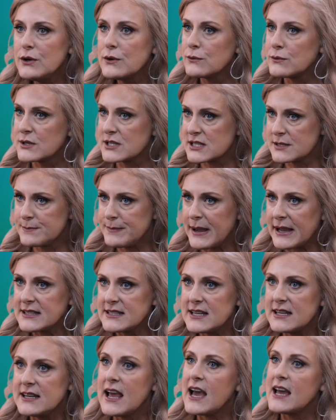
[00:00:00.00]

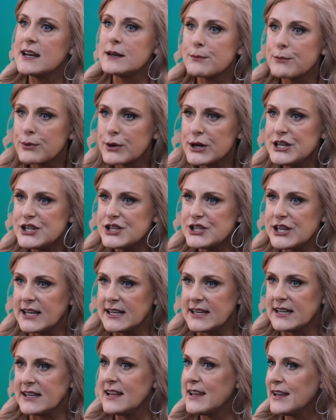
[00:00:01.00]
respected, and
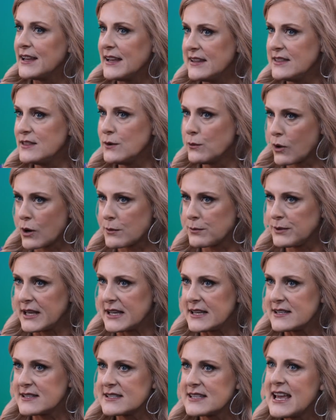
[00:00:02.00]
appreciated in the
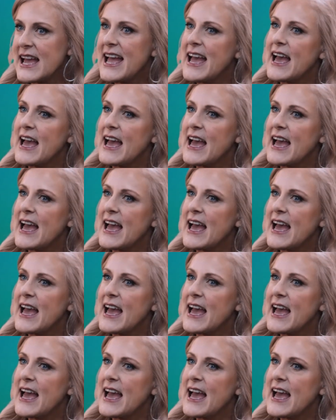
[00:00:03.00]
workplace.